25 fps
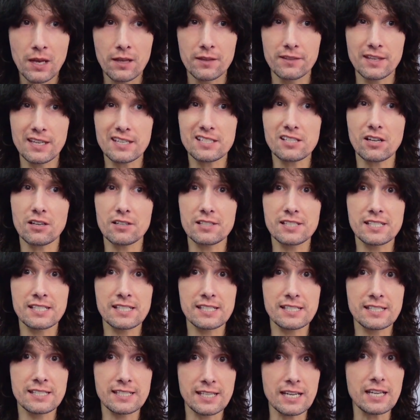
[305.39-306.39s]
these are
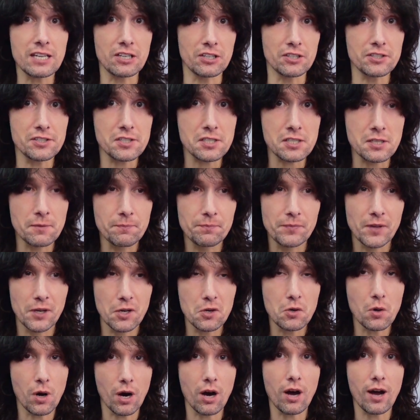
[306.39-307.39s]
singers
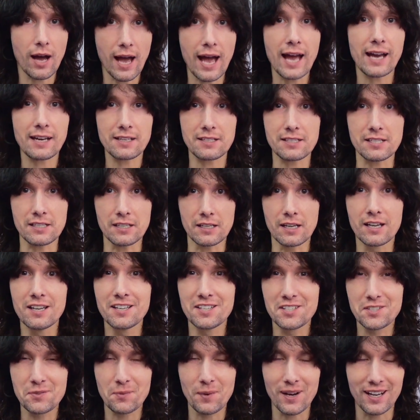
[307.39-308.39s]
who are acting
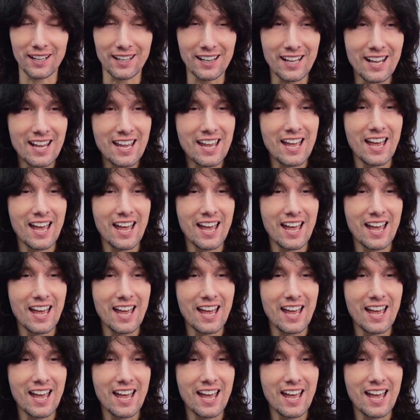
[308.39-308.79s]
as well.